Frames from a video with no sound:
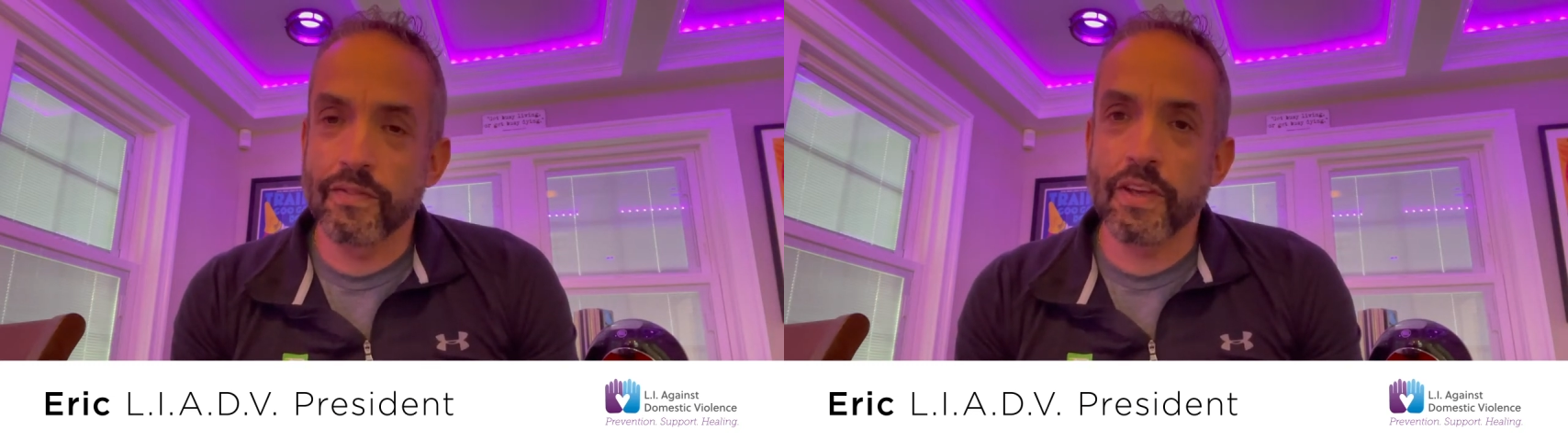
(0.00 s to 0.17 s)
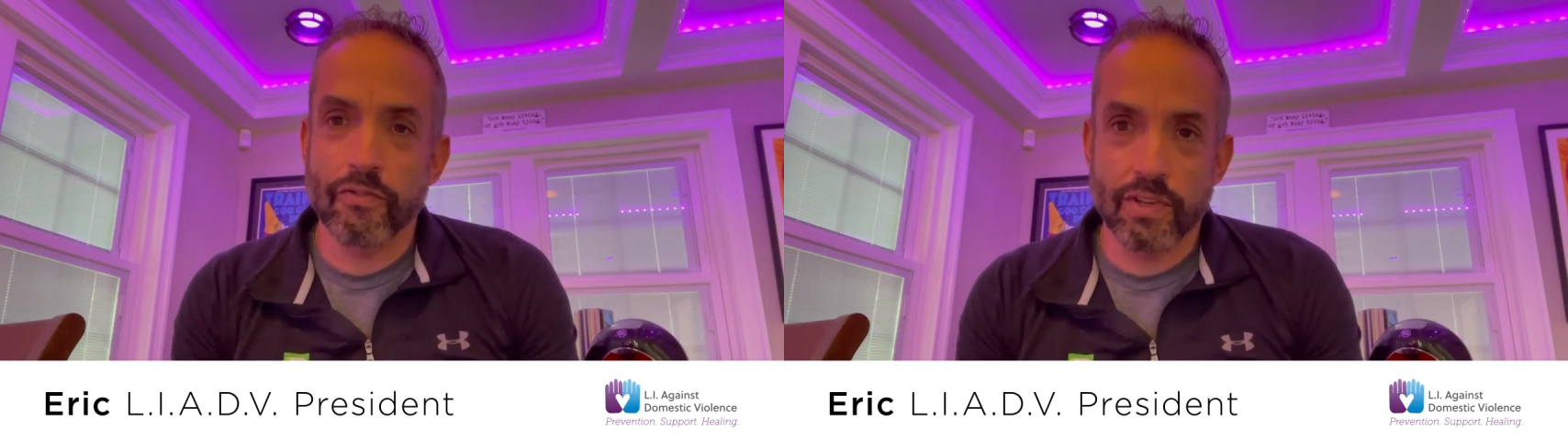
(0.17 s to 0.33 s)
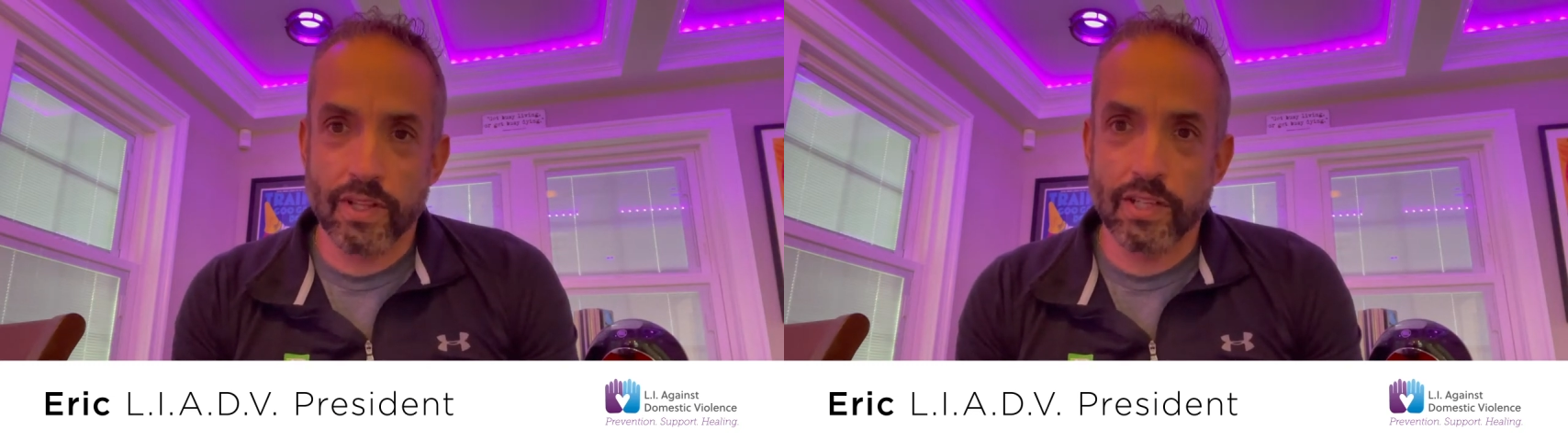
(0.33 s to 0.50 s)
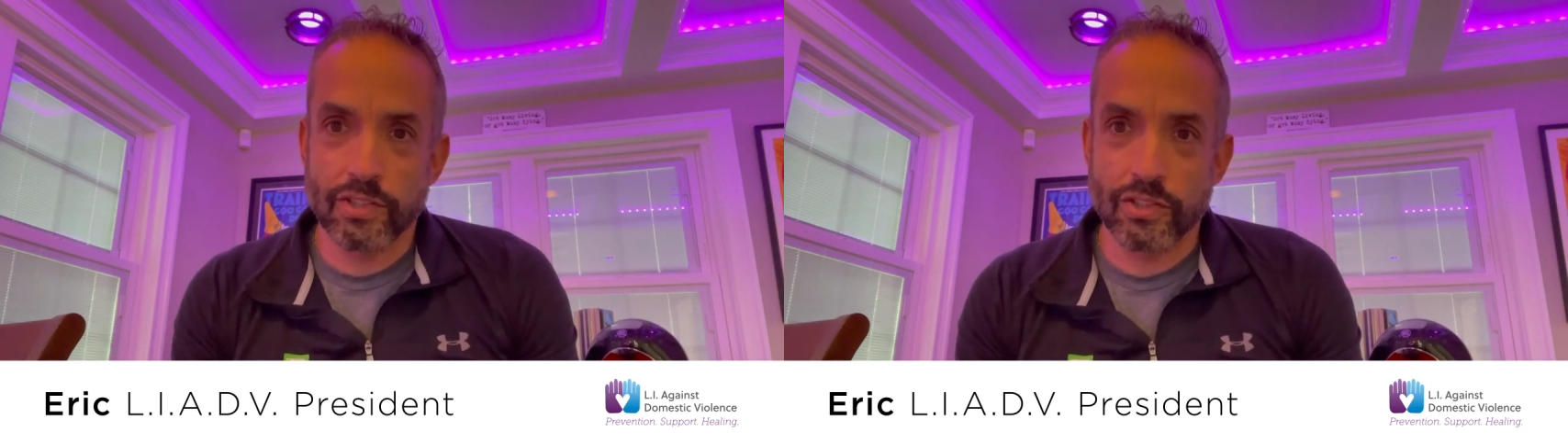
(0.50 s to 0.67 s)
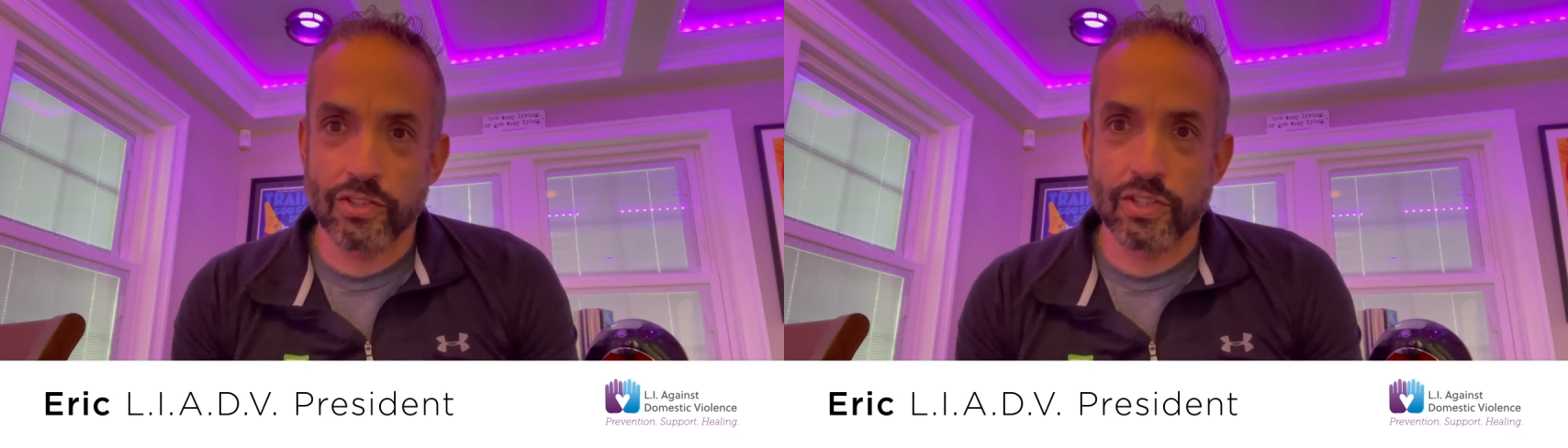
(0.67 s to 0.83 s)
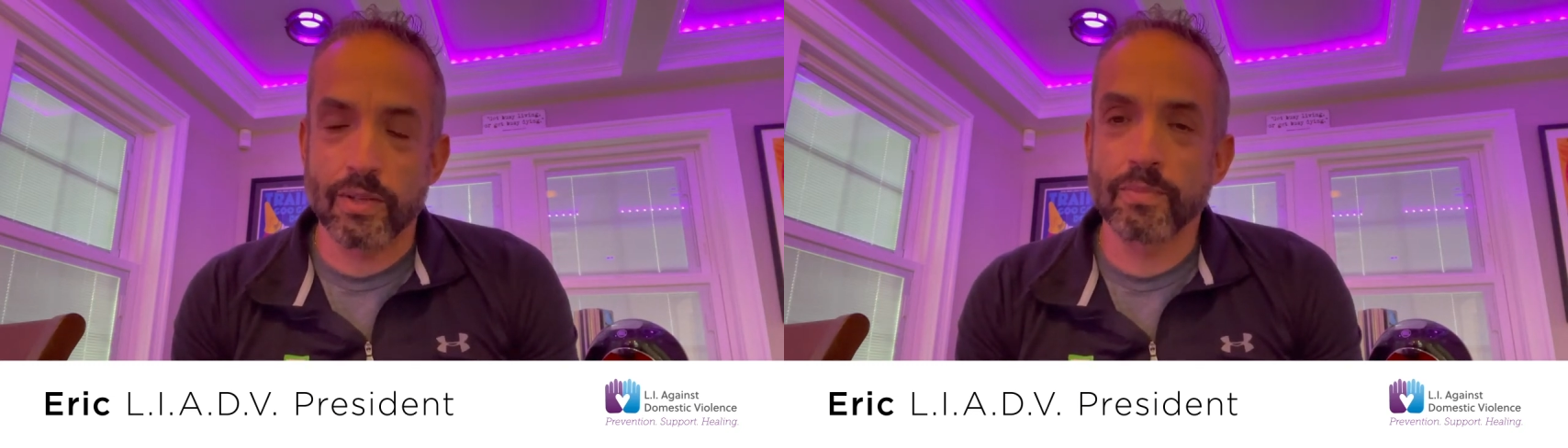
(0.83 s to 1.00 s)
their
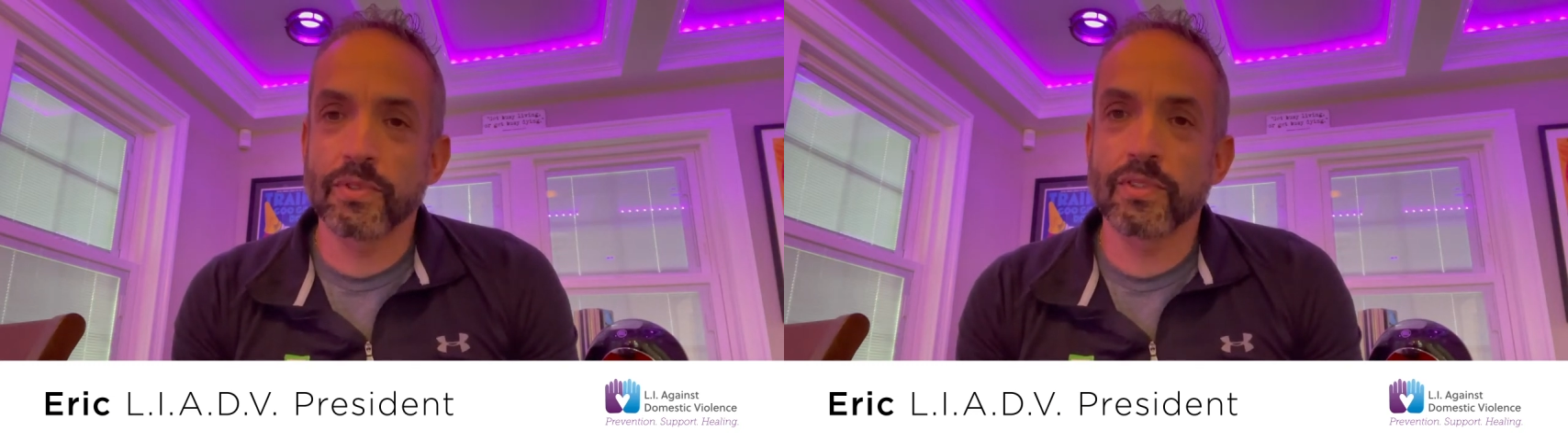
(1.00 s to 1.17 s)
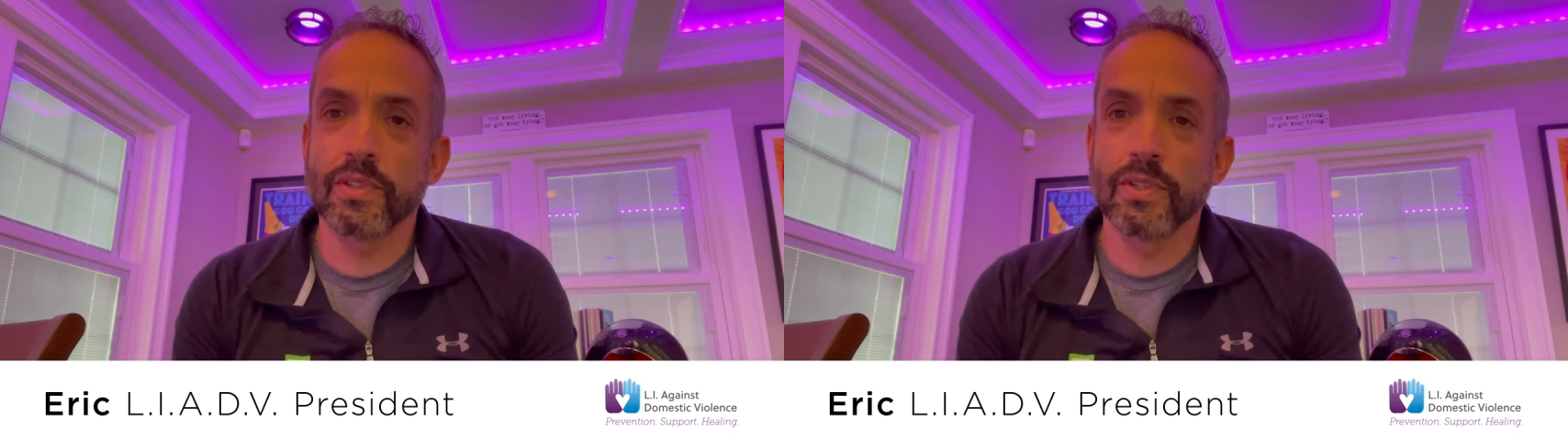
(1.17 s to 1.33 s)
relationships,